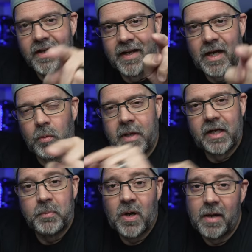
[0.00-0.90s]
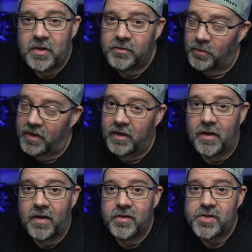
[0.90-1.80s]
And I will make a promise right
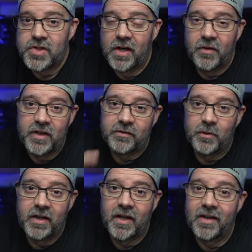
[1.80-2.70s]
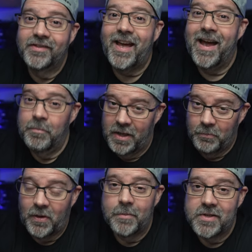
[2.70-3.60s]
here this channel. That's right, guys, I make
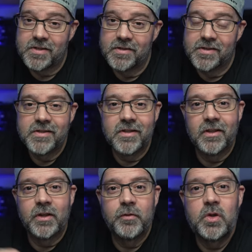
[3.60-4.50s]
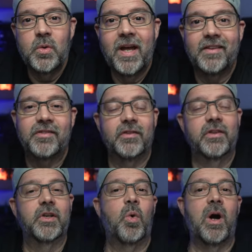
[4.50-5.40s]
promises to deliver you
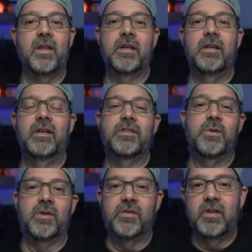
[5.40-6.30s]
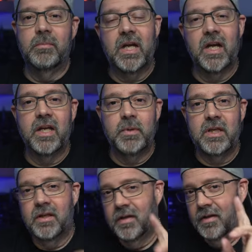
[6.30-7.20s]
excellent quality, as you can see behind
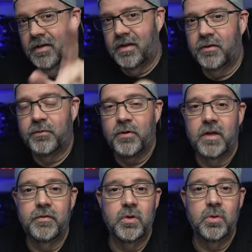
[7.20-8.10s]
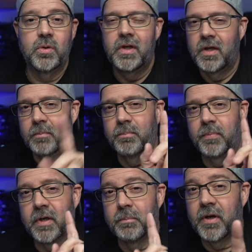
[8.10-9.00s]
me and in front of you,
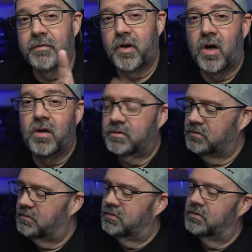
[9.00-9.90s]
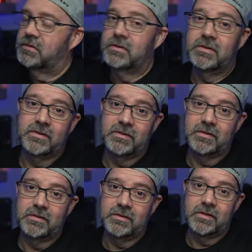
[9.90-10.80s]
but above all,
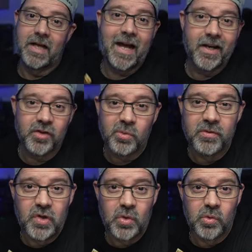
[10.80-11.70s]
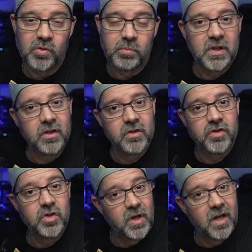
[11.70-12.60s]
honest reviews,
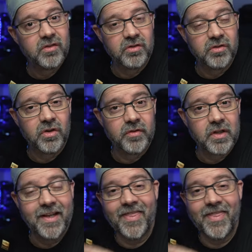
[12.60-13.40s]
because you guys deserve it.